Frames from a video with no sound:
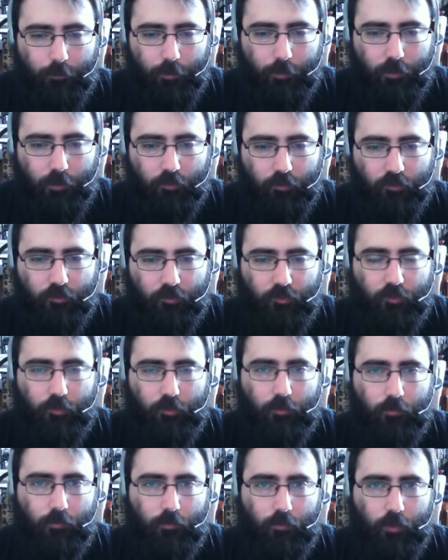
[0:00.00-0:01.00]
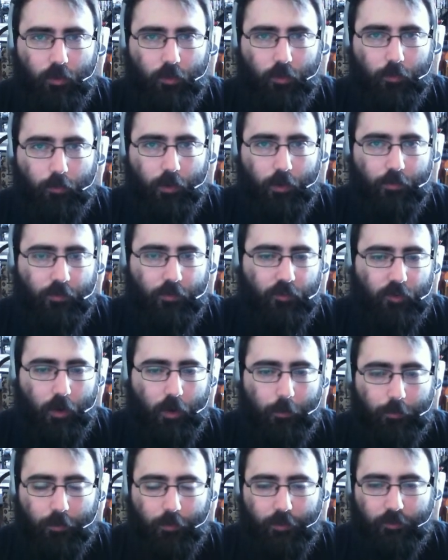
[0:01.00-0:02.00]
because, you know, nothing's
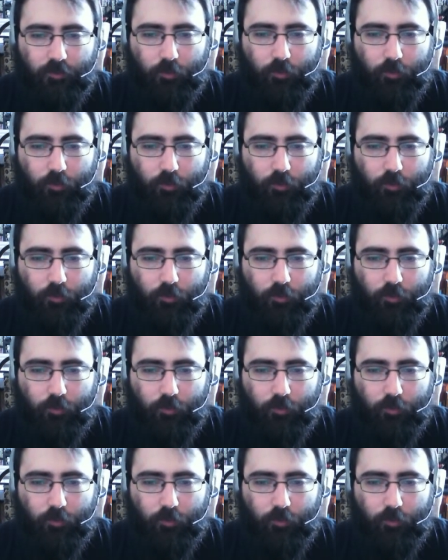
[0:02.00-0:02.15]
complex.